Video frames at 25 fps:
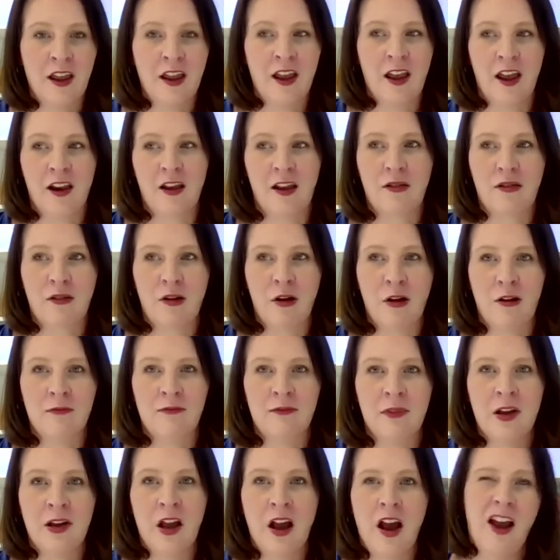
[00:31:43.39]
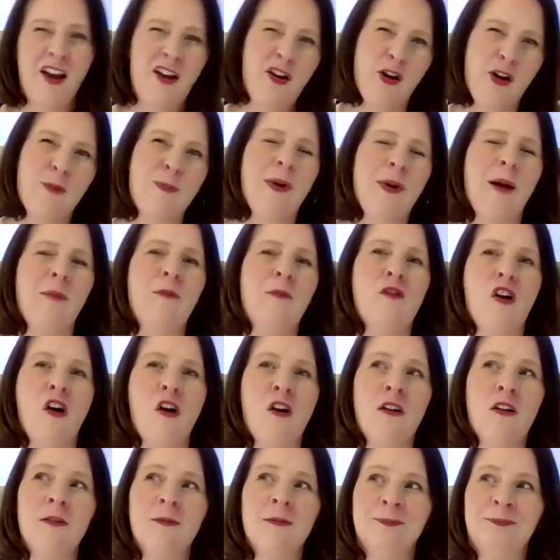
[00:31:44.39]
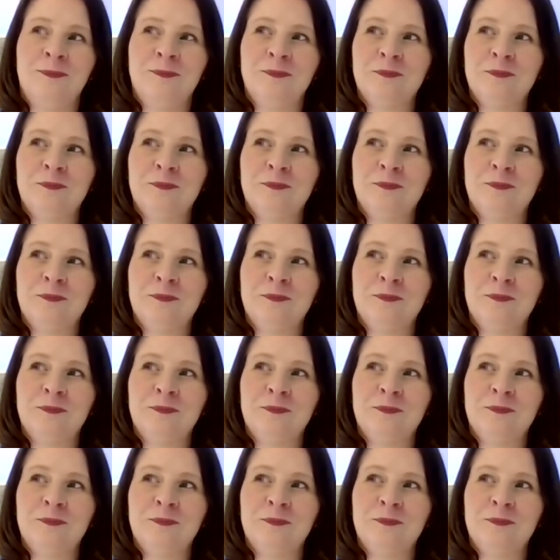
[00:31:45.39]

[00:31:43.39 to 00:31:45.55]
And I thought, I hope I'm wrong.